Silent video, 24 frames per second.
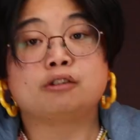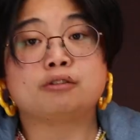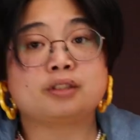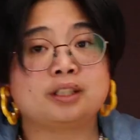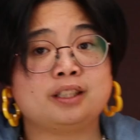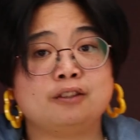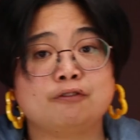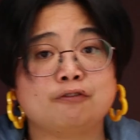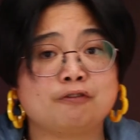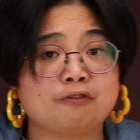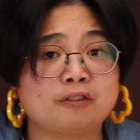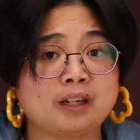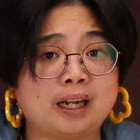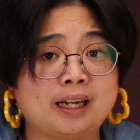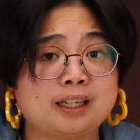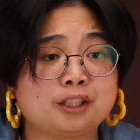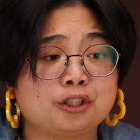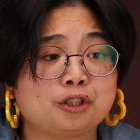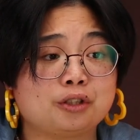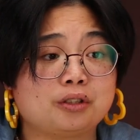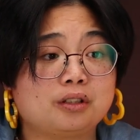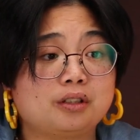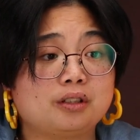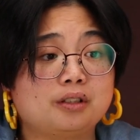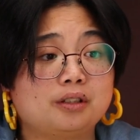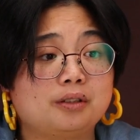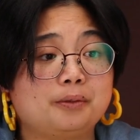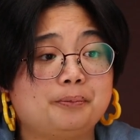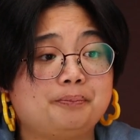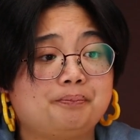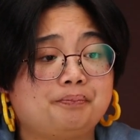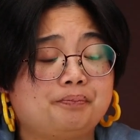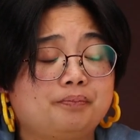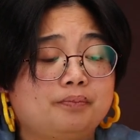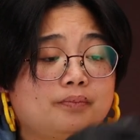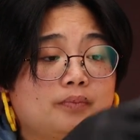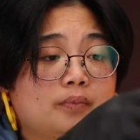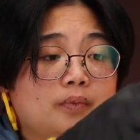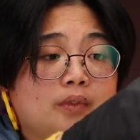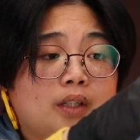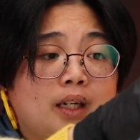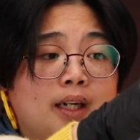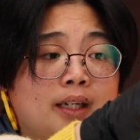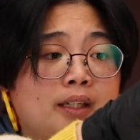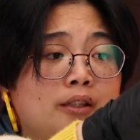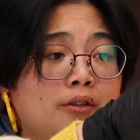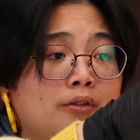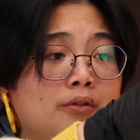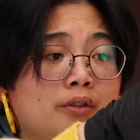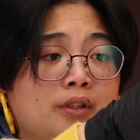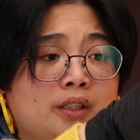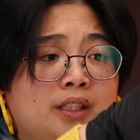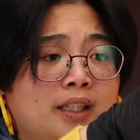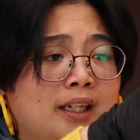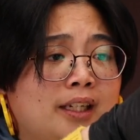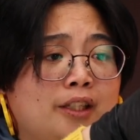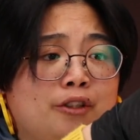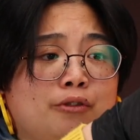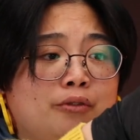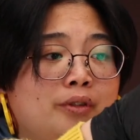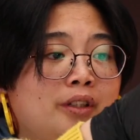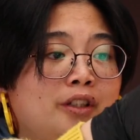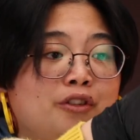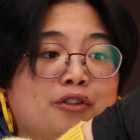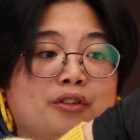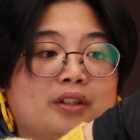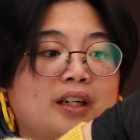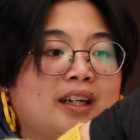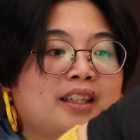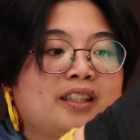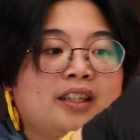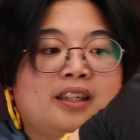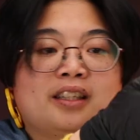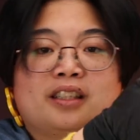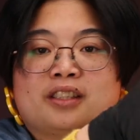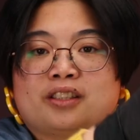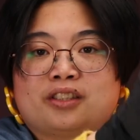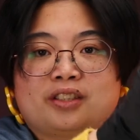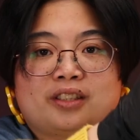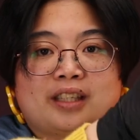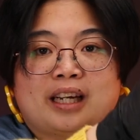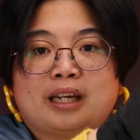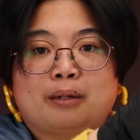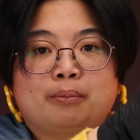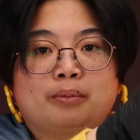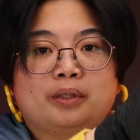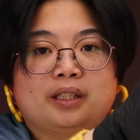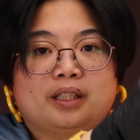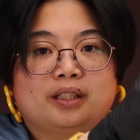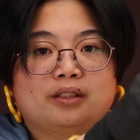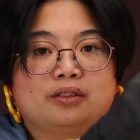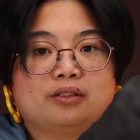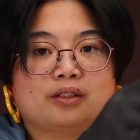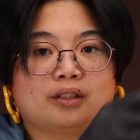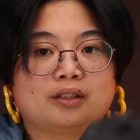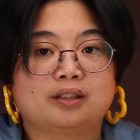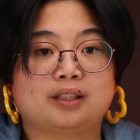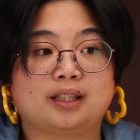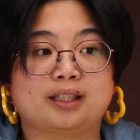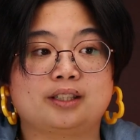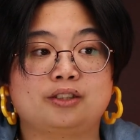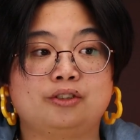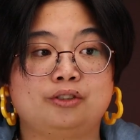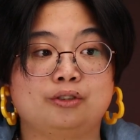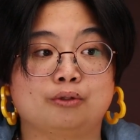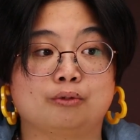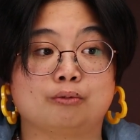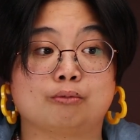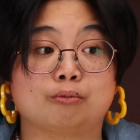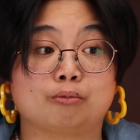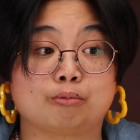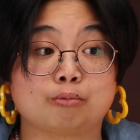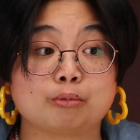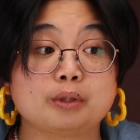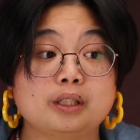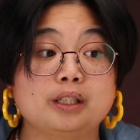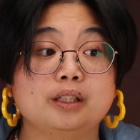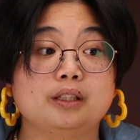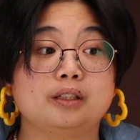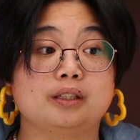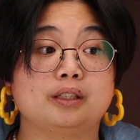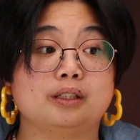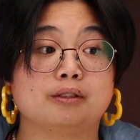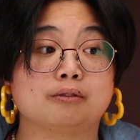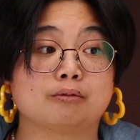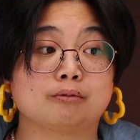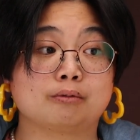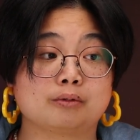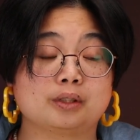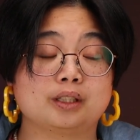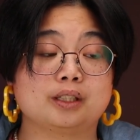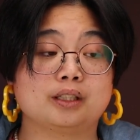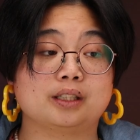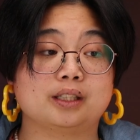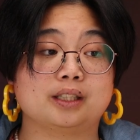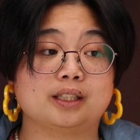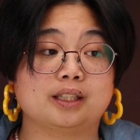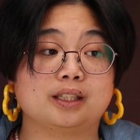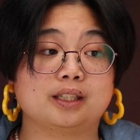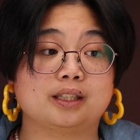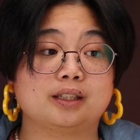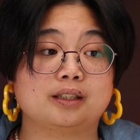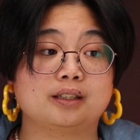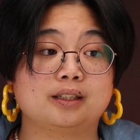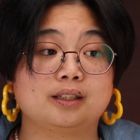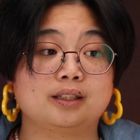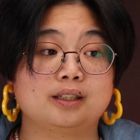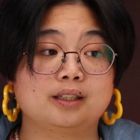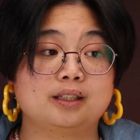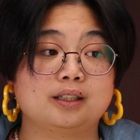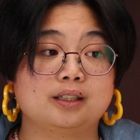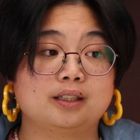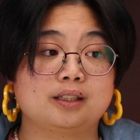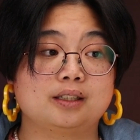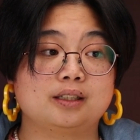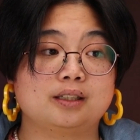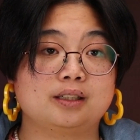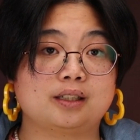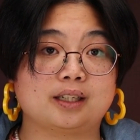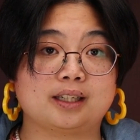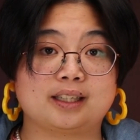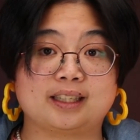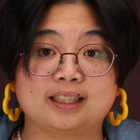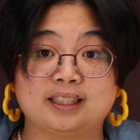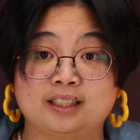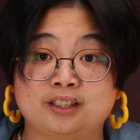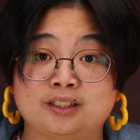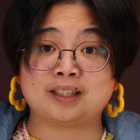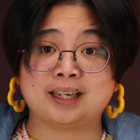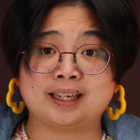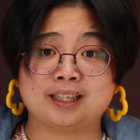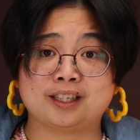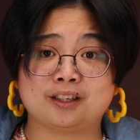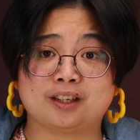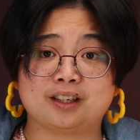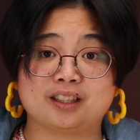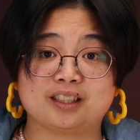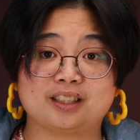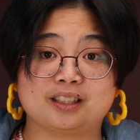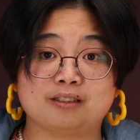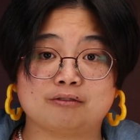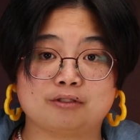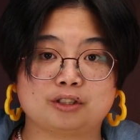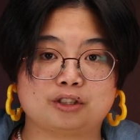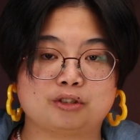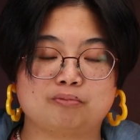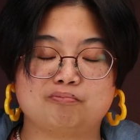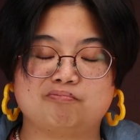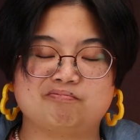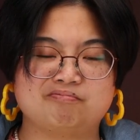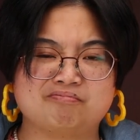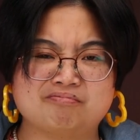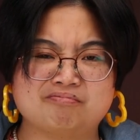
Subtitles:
don't seem fragile. You're not gonna snap these unless you're really, really intent on it, which